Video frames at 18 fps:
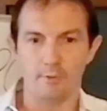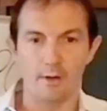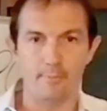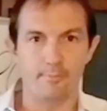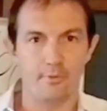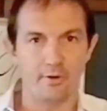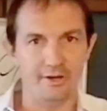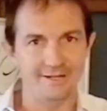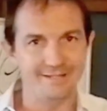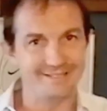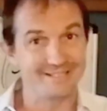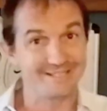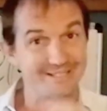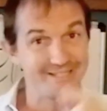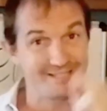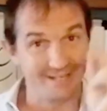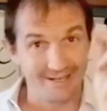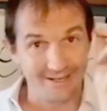my brain
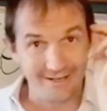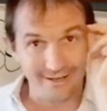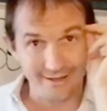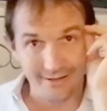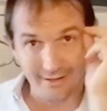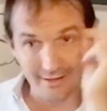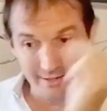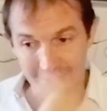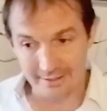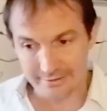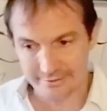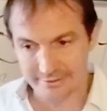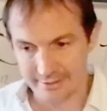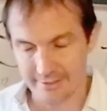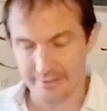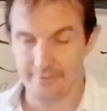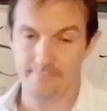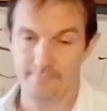
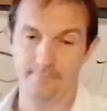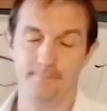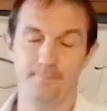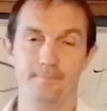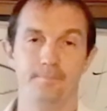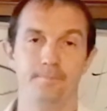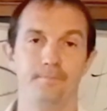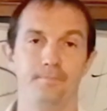selected it.